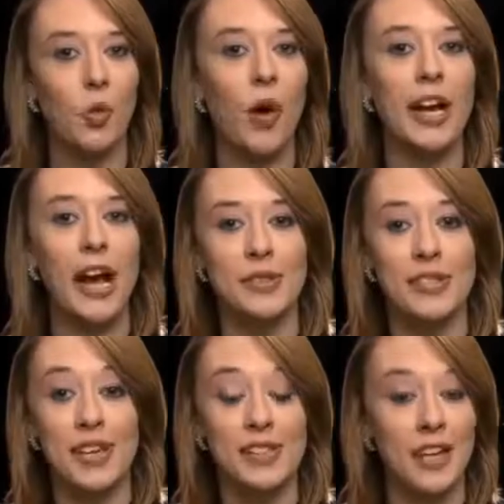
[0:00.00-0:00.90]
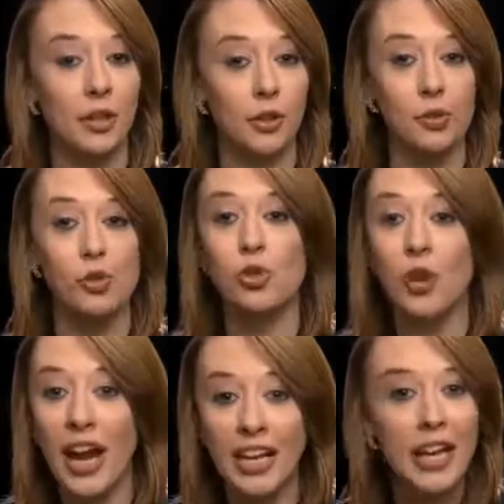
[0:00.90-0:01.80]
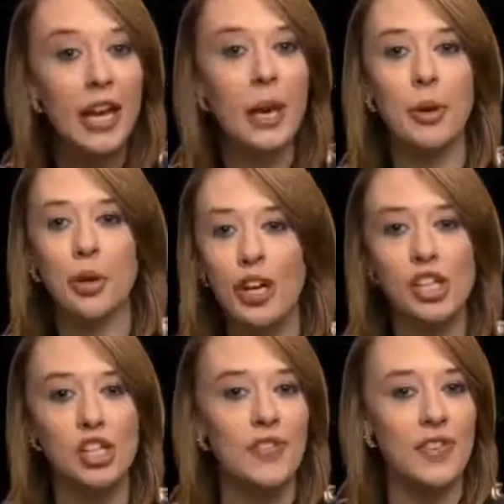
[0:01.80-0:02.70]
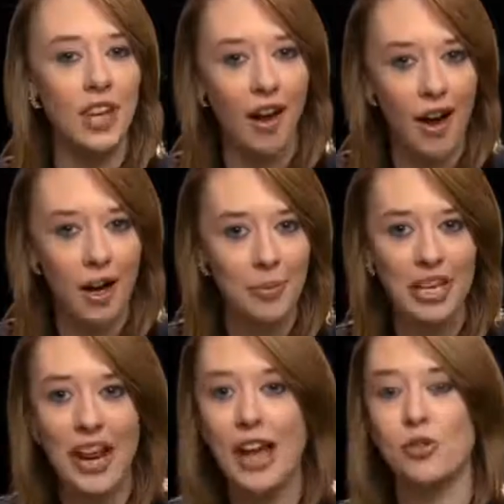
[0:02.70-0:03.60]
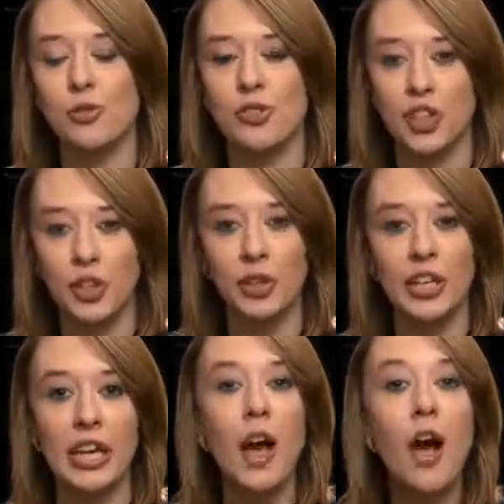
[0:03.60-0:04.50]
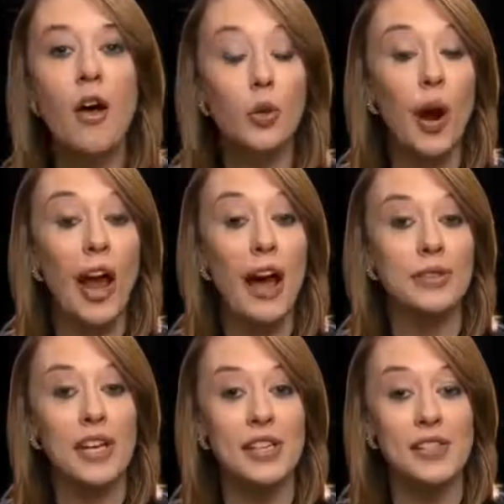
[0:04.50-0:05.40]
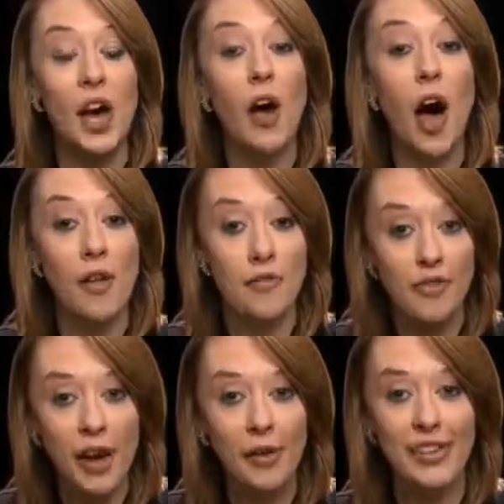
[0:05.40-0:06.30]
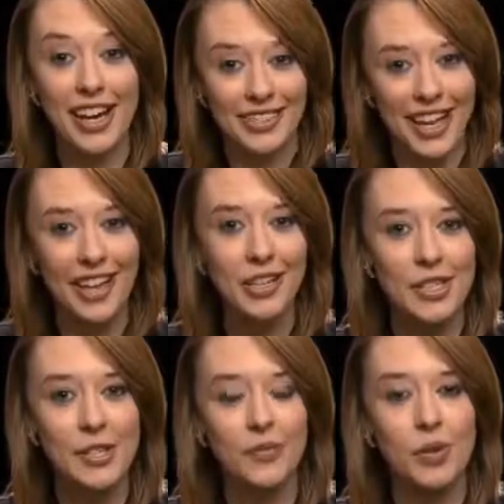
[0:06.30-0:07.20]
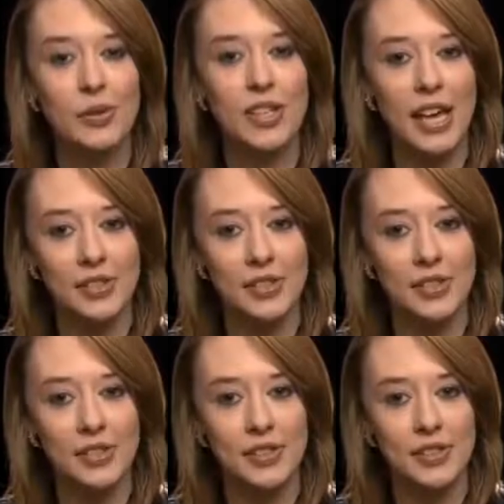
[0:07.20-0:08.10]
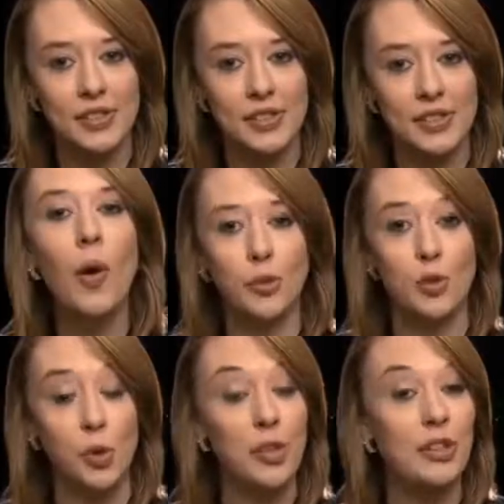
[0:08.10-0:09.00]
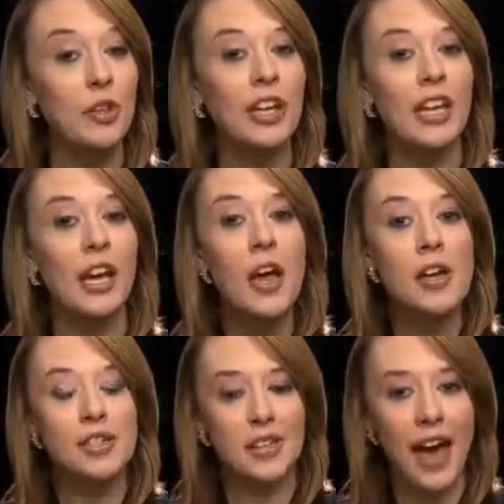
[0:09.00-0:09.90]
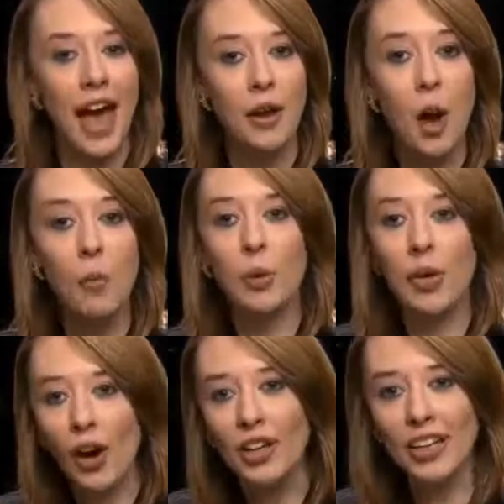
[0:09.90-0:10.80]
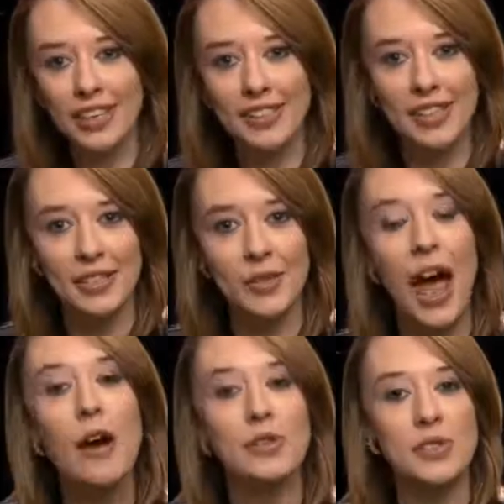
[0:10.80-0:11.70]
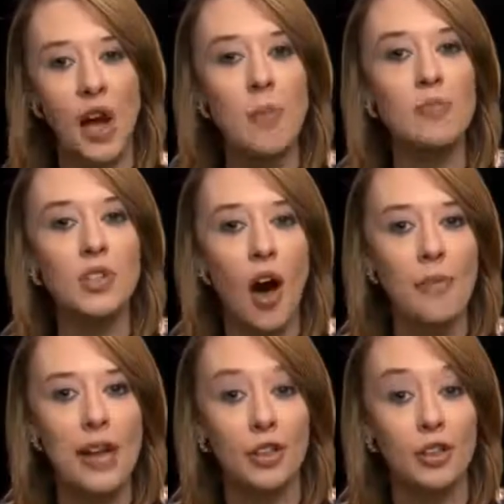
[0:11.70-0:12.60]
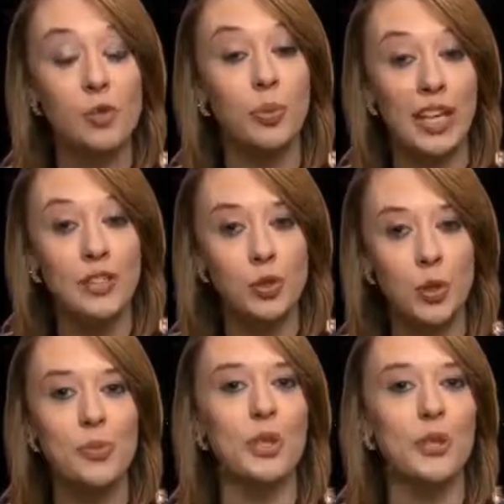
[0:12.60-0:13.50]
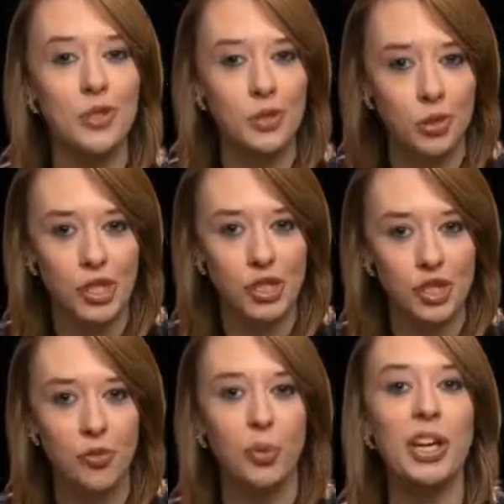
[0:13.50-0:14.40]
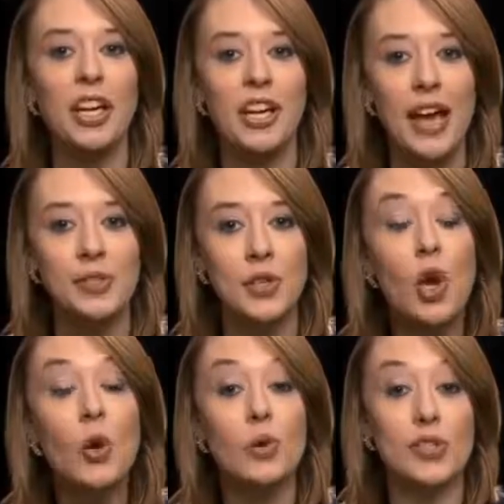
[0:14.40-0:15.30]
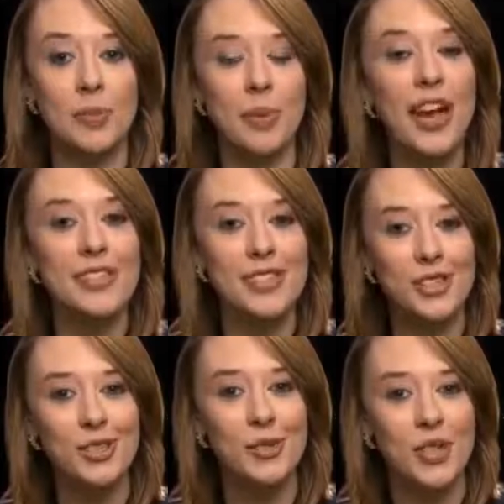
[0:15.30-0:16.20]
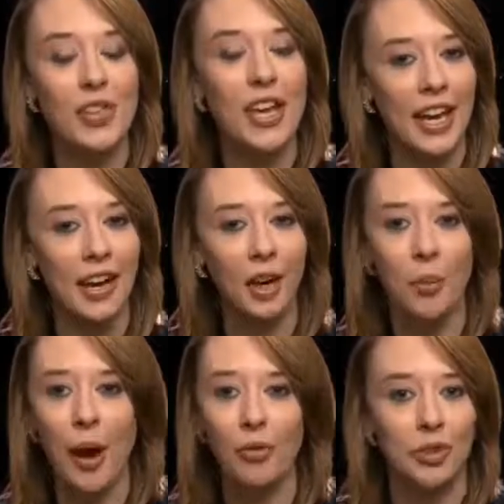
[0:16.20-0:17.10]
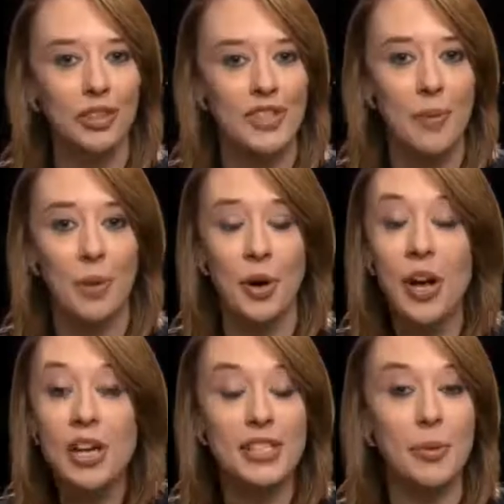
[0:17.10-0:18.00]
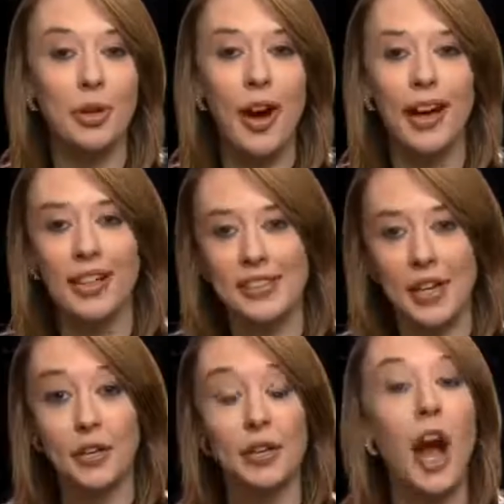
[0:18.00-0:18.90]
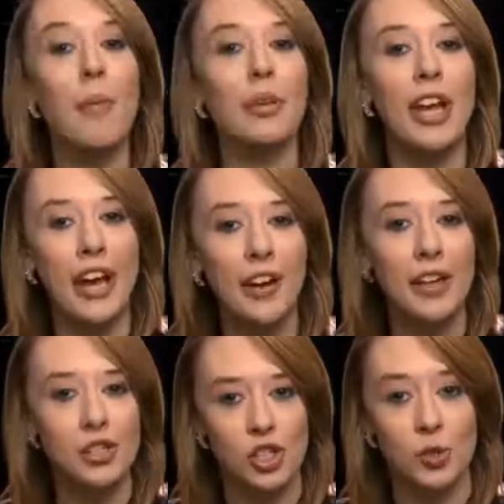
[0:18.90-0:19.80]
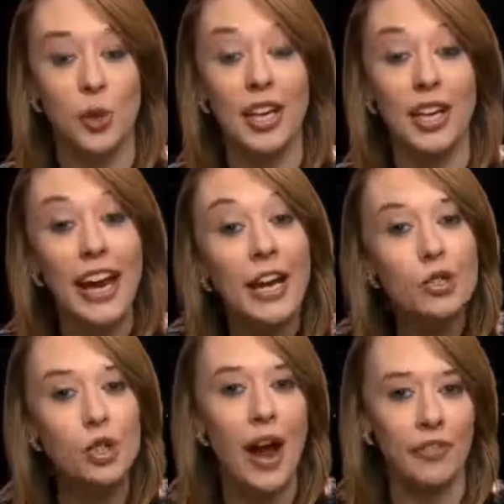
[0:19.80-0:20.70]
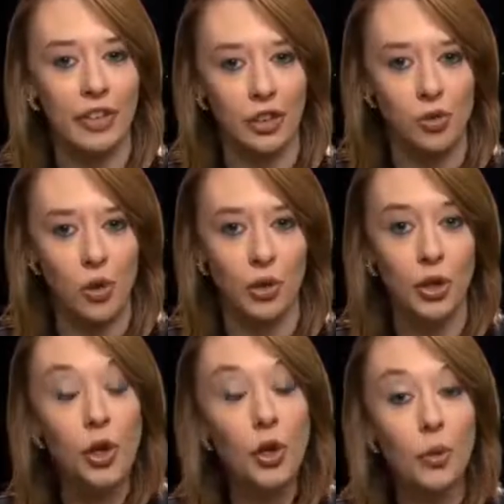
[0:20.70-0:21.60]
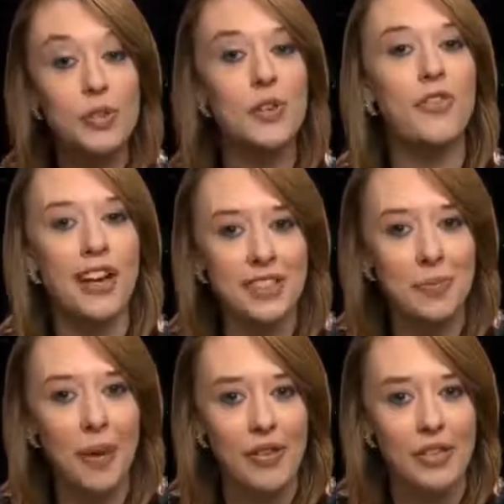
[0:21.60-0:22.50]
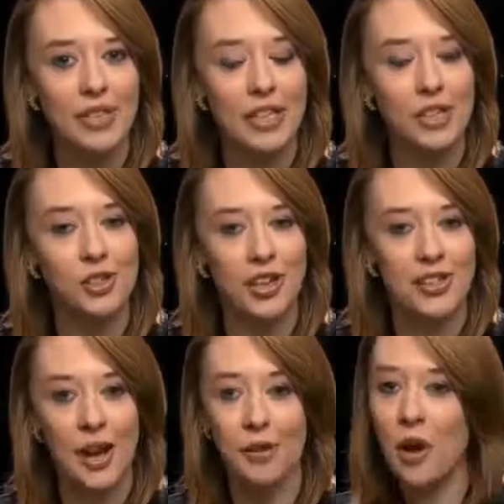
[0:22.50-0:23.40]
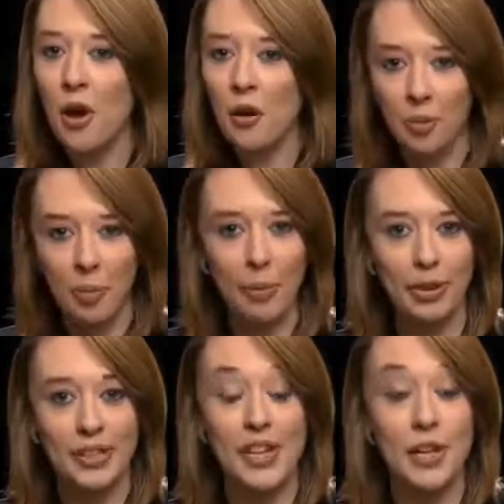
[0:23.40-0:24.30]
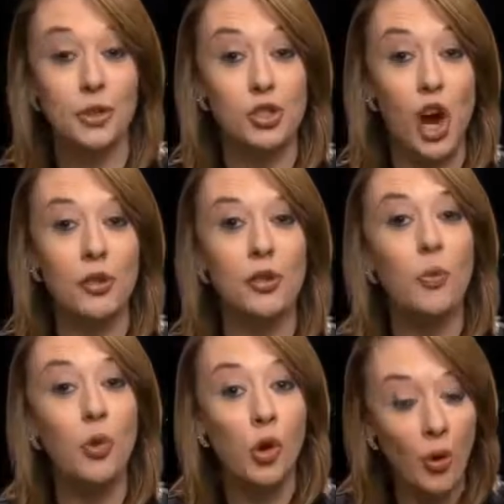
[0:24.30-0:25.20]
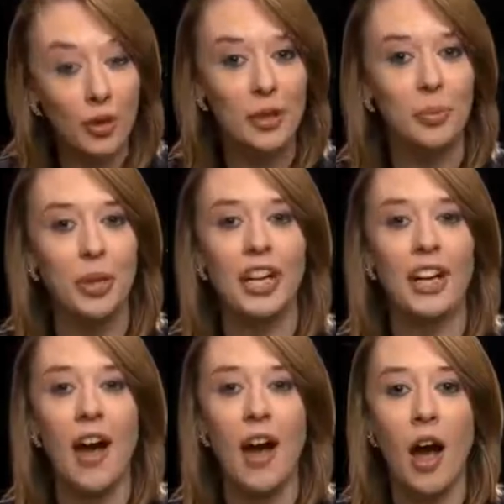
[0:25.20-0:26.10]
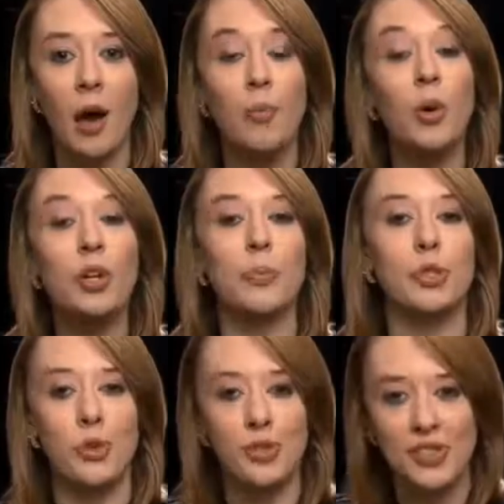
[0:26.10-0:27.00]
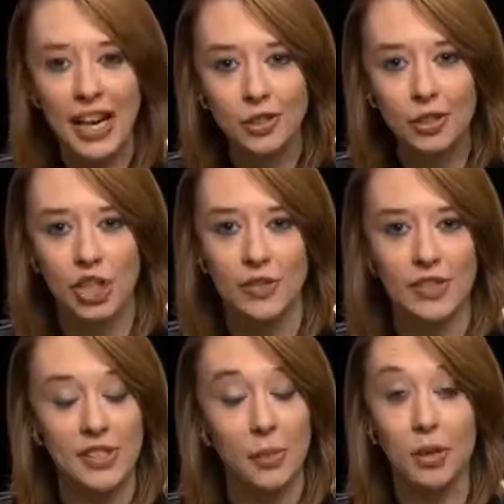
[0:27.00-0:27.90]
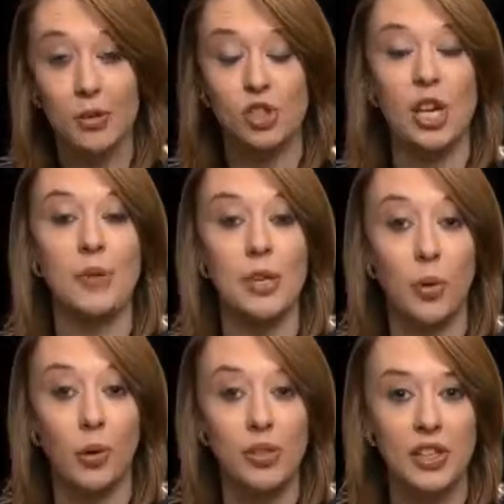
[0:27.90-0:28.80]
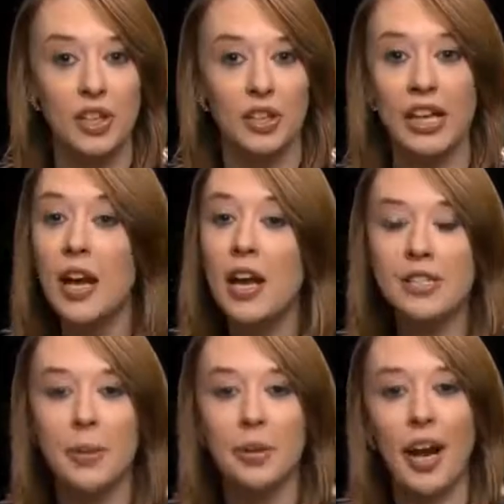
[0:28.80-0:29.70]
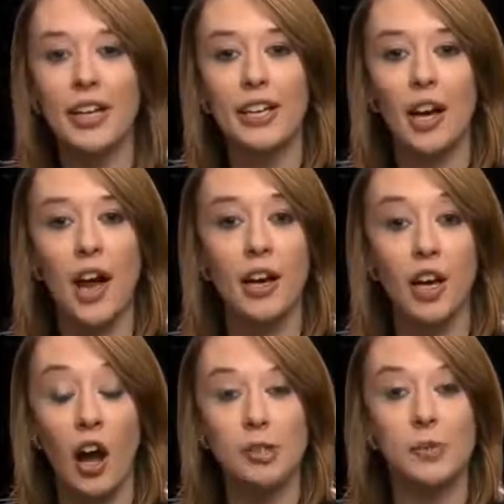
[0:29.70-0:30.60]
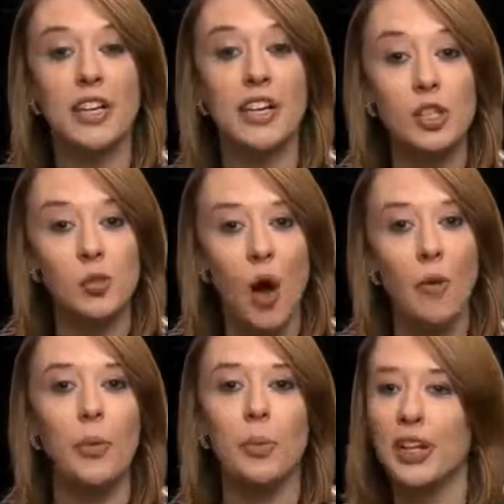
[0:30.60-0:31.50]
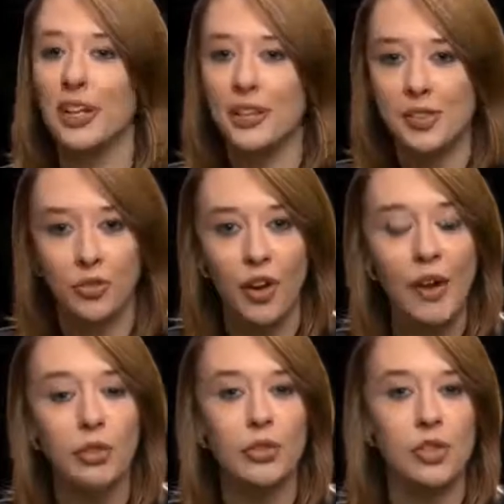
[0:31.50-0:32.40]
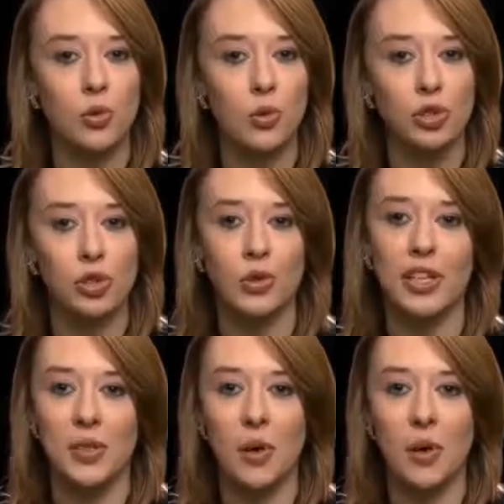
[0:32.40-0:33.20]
The White House says that includes trade, immigration, the economy, national security. The White House says they'll unveil the identities of those those guests tomorrow afternoon, so we'll be looking to that. But we are getting a sense of how some lawmakers plan to observe the tradition of bringing guests who symbolize issues that they care about. For example, Democratic Senator Kamala Harris, she's bringing an air traffic controller who was affected by this latest shutdown. Republican Senator John Cornyn bringing a Border Patrol sector chief. He's someone who's championed border security. Democratic Congressman Eric Swalwell bringing a survivor of a school shooting.